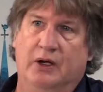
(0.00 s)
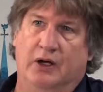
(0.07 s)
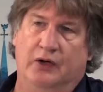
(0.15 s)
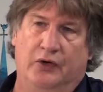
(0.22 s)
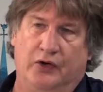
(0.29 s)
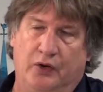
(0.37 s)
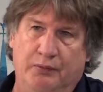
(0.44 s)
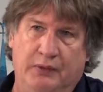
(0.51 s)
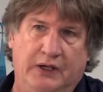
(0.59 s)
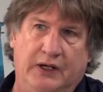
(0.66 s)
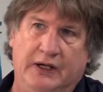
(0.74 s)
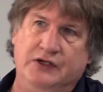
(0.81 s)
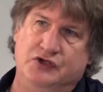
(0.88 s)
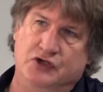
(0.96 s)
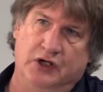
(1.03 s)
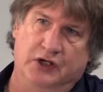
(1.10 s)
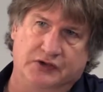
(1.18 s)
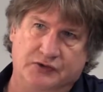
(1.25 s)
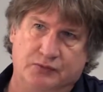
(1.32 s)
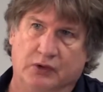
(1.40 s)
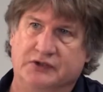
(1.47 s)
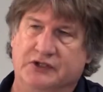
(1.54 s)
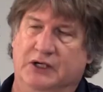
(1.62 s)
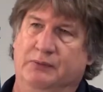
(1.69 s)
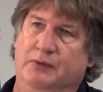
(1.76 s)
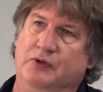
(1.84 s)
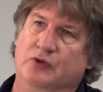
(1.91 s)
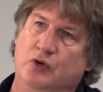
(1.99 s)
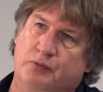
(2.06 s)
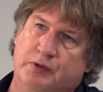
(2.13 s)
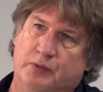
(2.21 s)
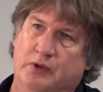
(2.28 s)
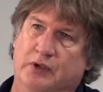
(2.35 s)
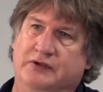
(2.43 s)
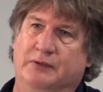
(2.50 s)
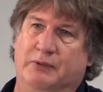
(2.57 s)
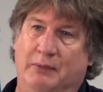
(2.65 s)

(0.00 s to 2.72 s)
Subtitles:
And I don't mean in church worship, in corporate worship.